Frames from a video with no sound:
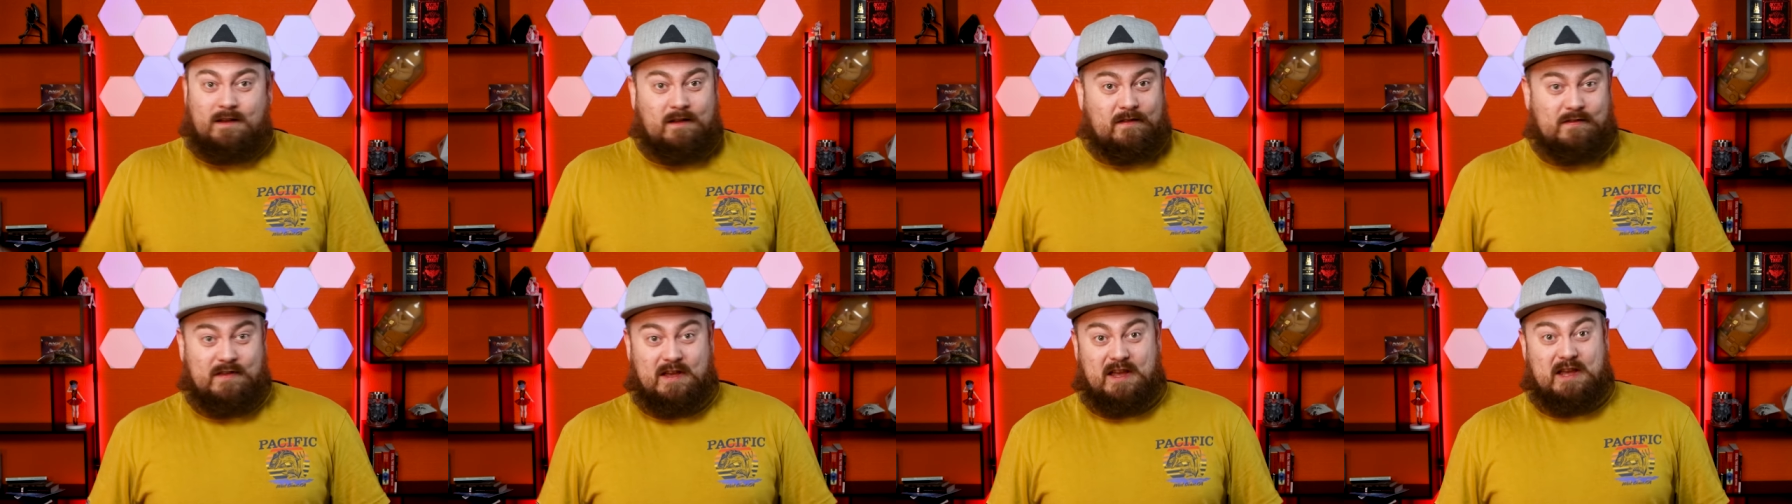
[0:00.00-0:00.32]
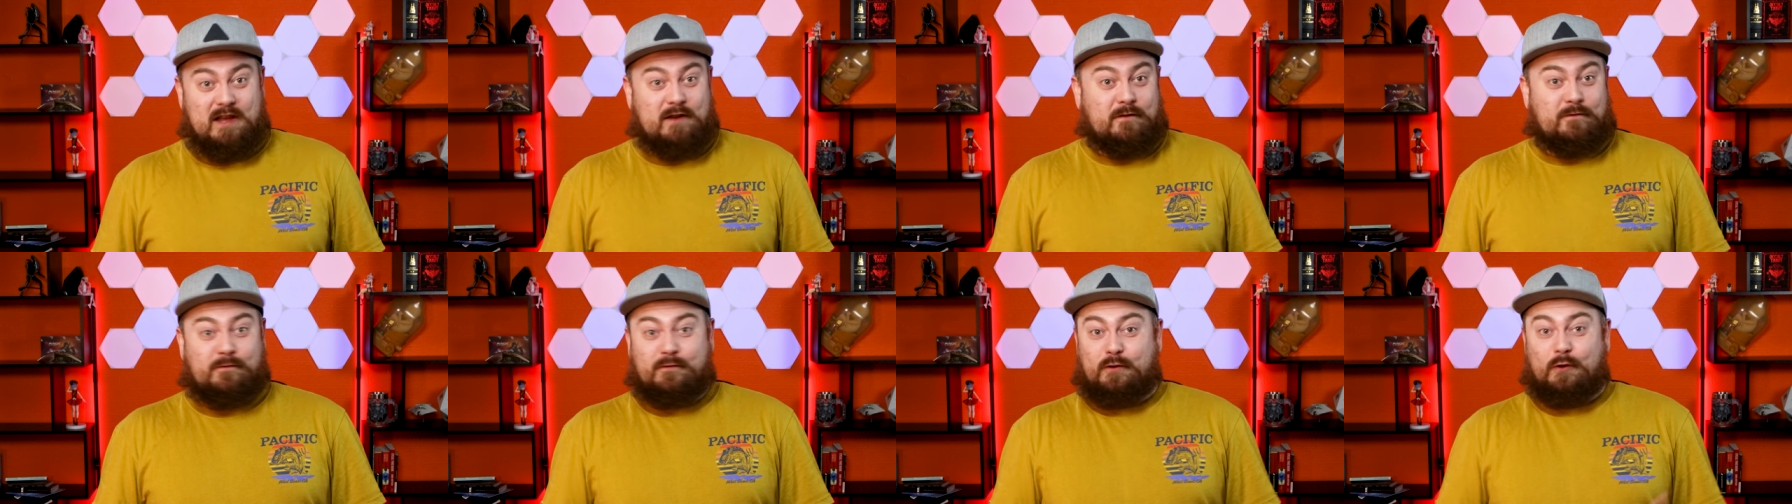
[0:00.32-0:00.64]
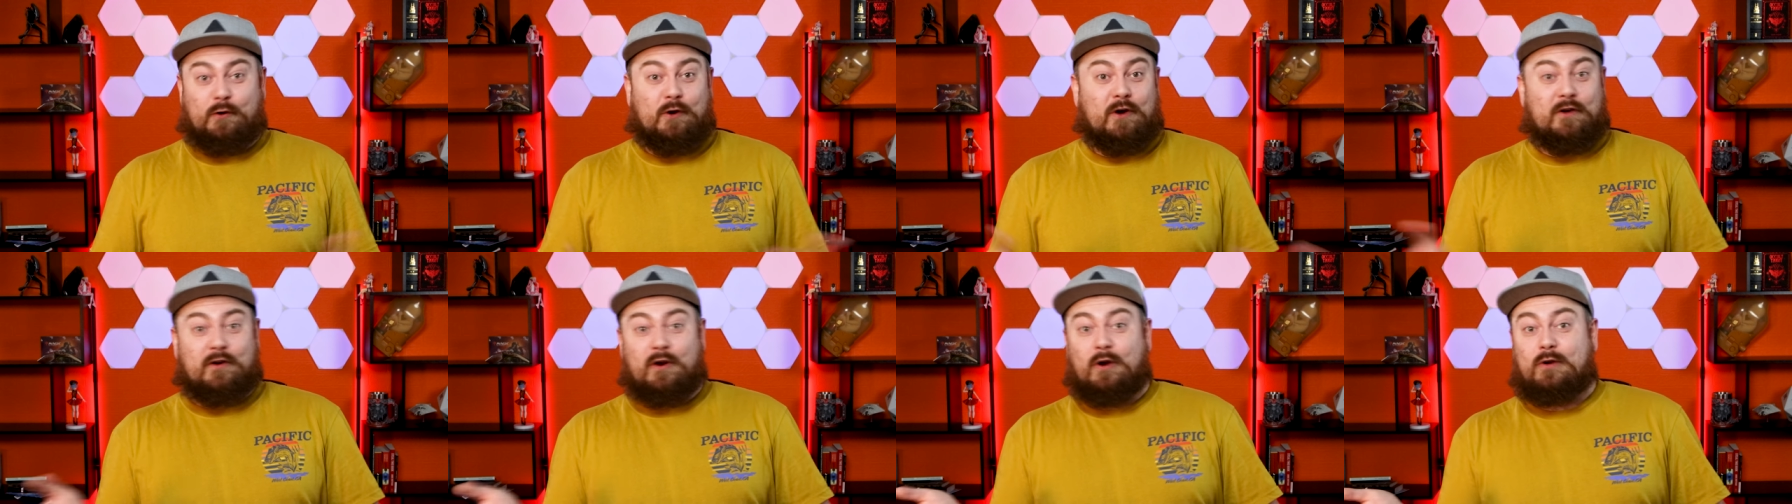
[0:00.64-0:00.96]
They
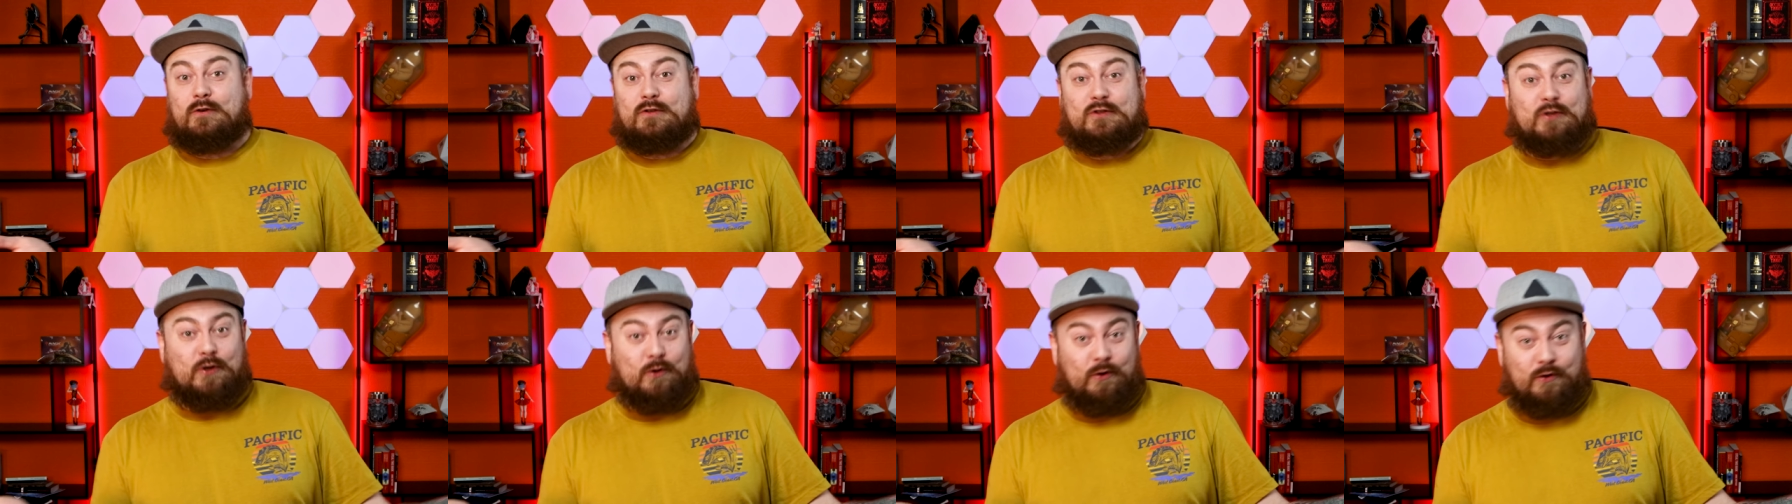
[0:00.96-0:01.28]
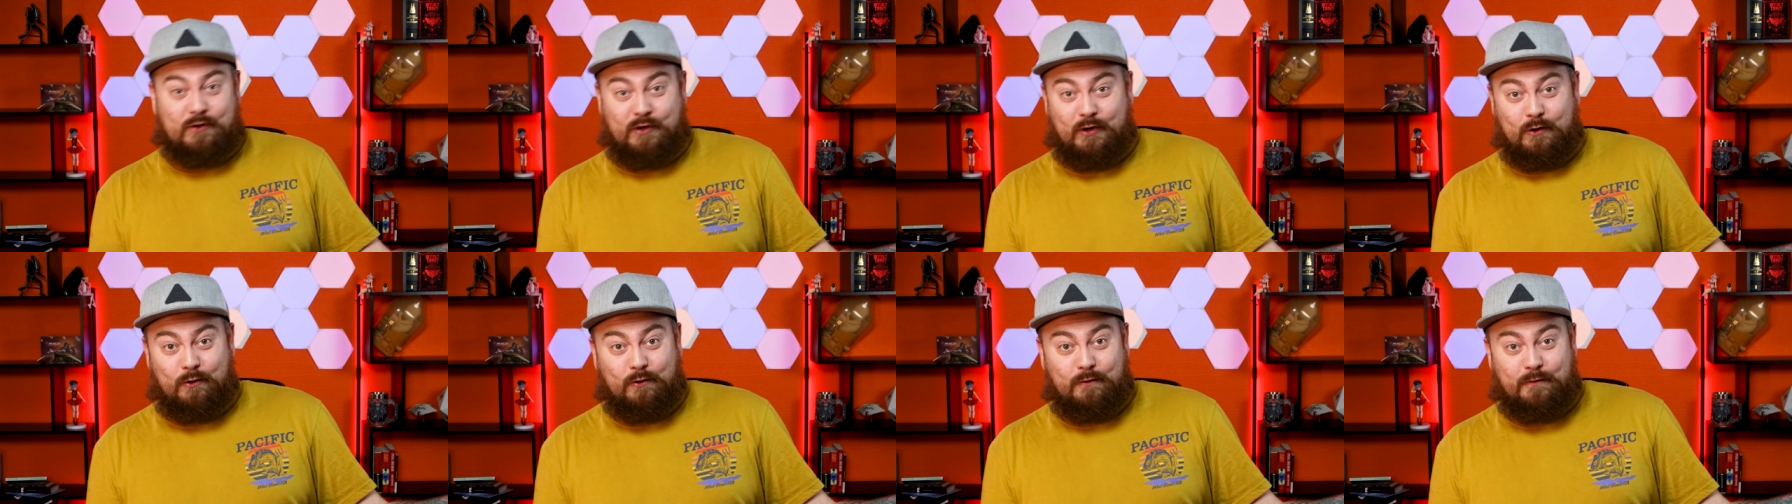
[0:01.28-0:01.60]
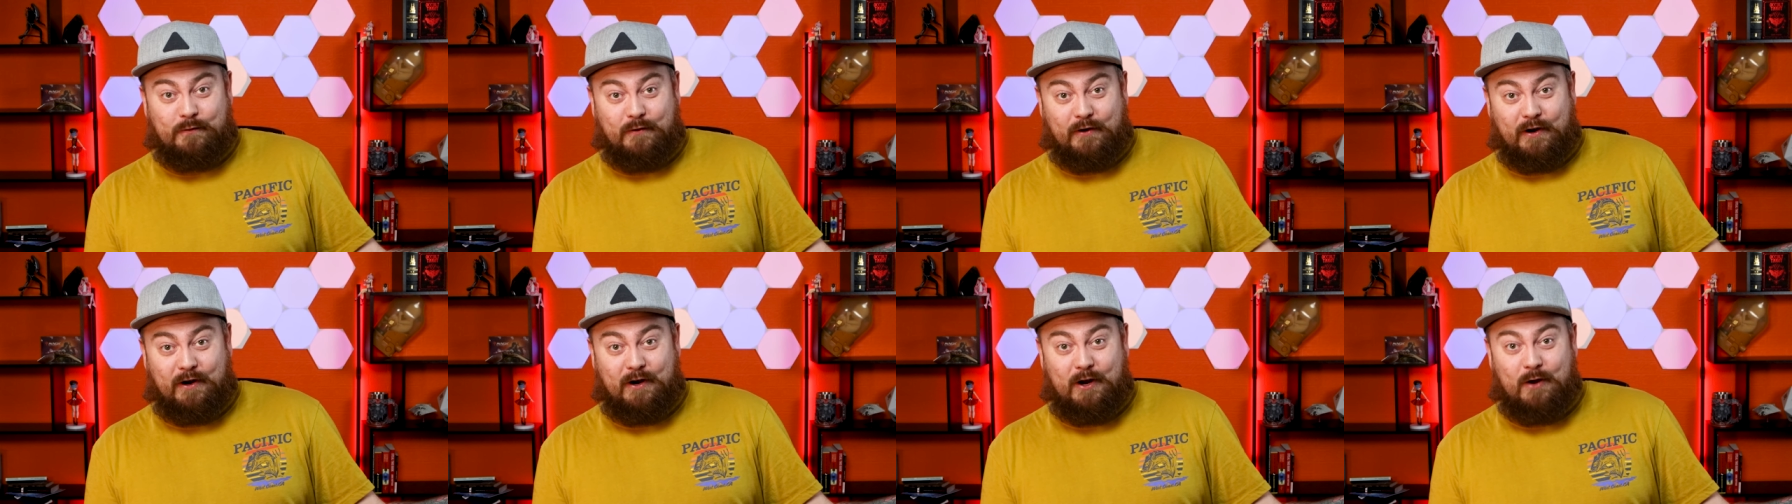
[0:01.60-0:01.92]
flew around Tokyo
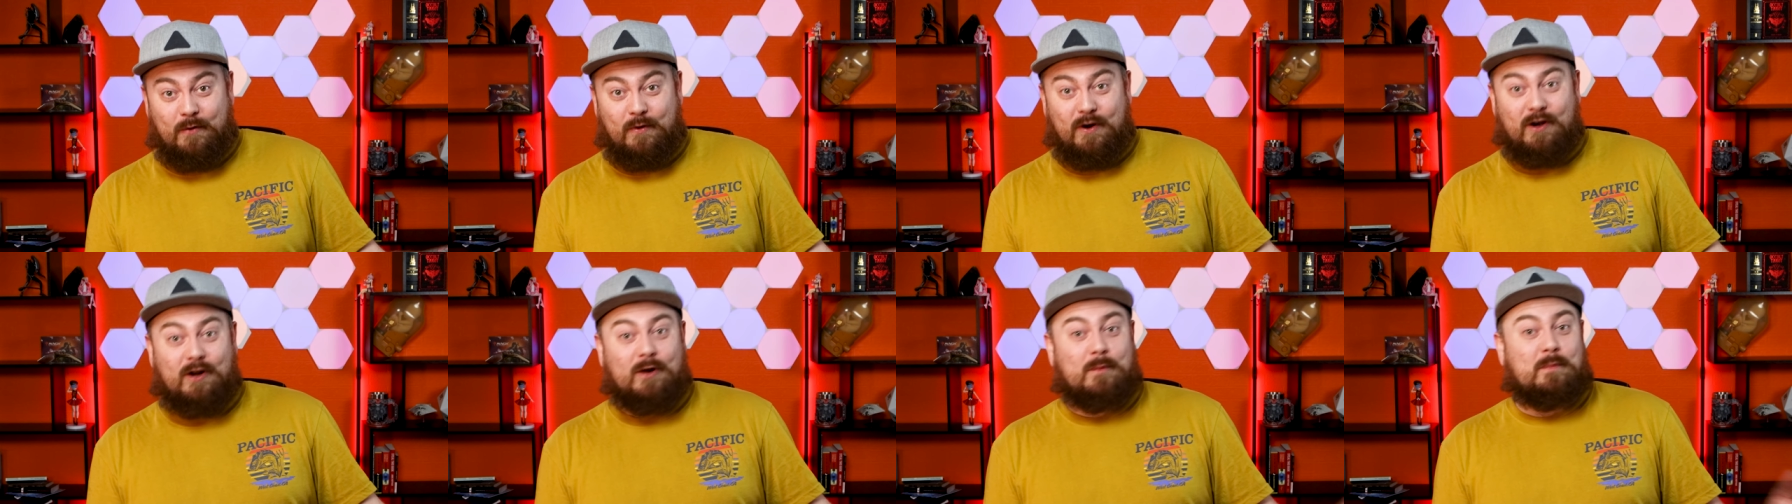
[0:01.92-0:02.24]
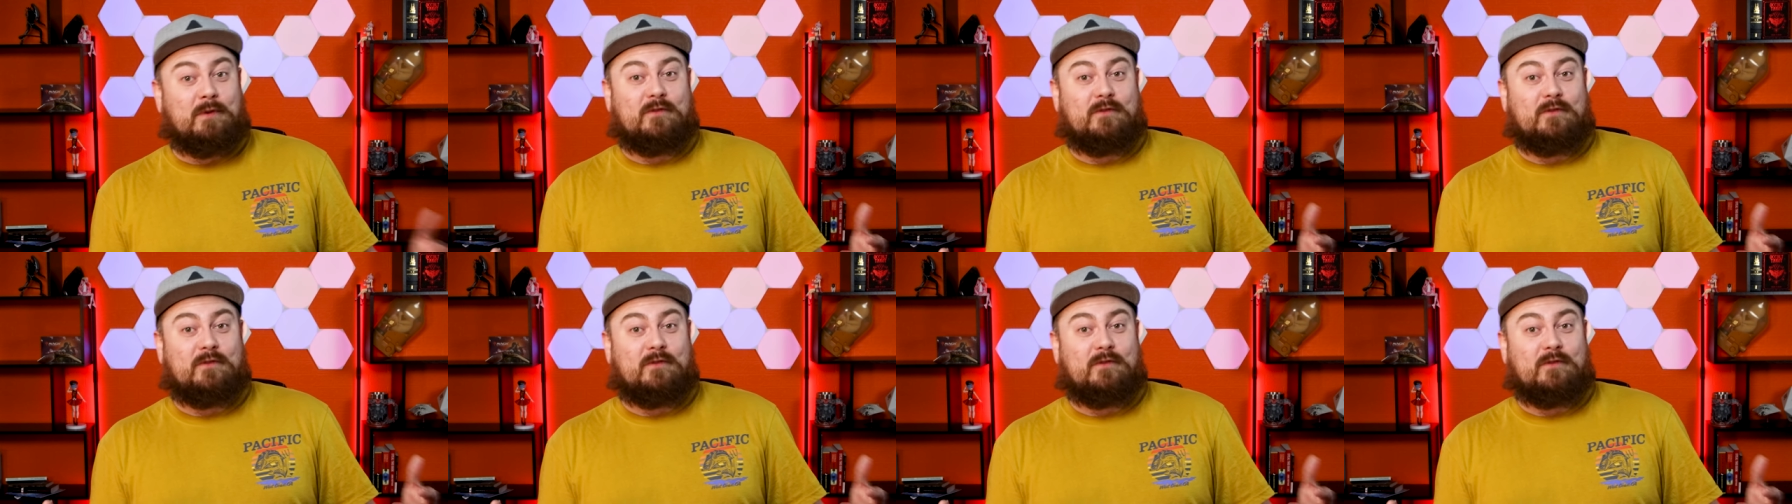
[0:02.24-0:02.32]
for an hour